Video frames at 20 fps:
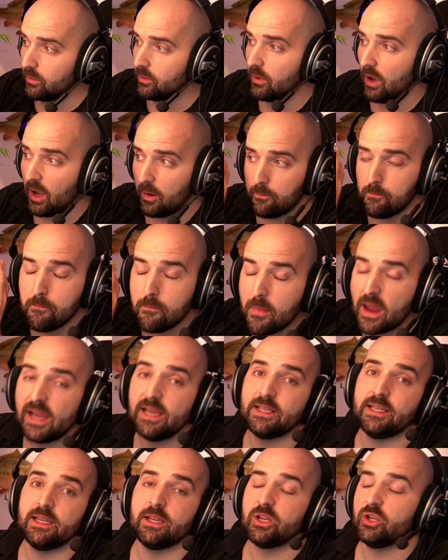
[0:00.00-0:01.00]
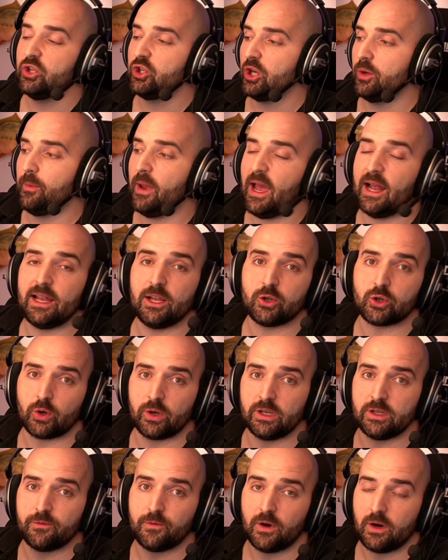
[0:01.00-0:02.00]
Amazing consumer
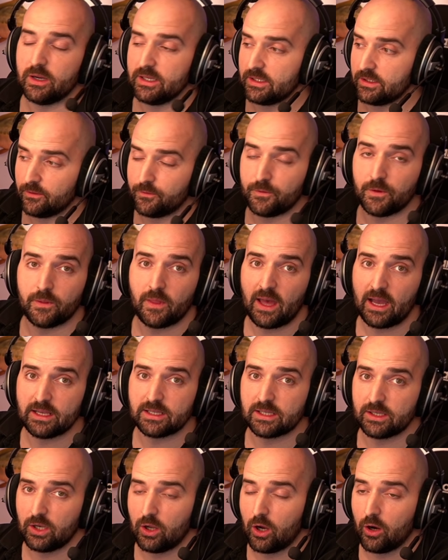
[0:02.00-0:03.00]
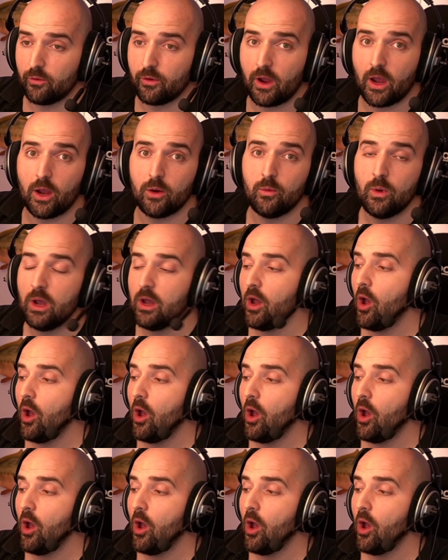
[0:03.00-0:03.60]
electronic device for that scenario.